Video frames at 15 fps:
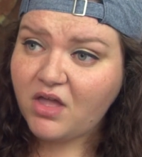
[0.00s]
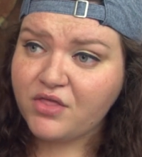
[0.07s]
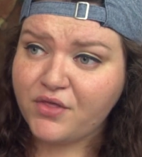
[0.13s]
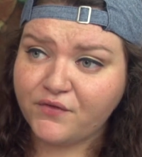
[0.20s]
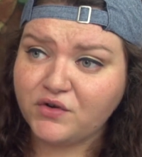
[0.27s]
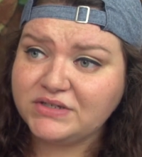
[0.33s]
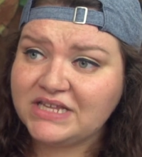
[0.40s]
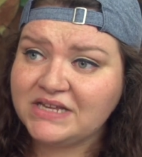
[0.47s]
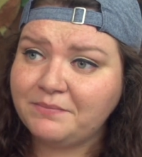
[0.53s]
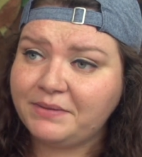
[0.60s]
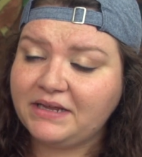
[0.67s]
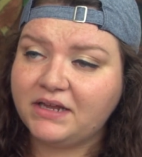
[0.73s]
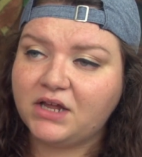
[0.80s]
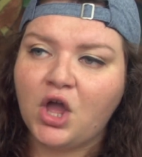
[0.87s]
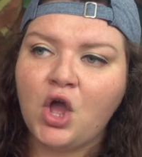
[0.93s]
The first thing
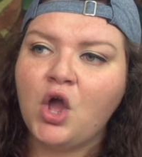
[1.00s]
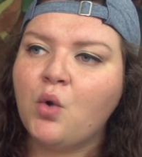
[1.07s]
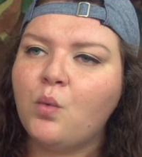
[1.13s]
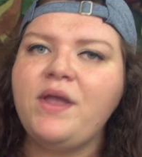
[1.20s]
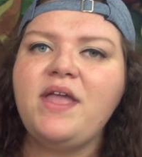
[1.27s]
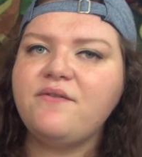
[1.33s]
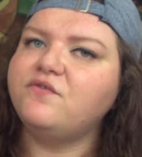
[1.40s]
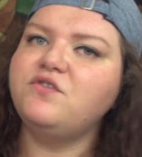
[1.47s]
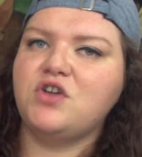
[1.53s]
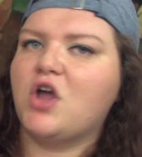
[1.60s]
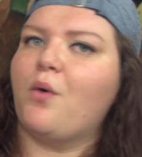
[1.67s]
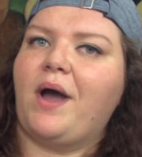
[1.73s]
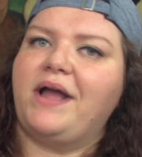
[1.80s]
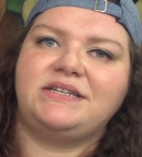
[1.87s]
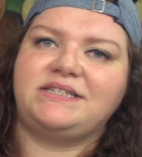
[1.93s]
being, we have
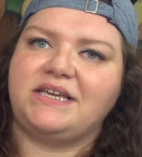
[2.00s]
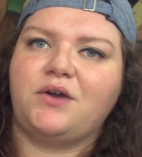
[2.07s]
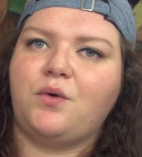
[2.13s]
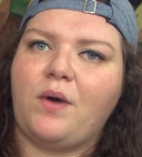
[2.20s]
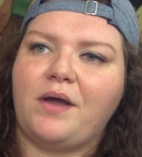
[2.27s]
no idea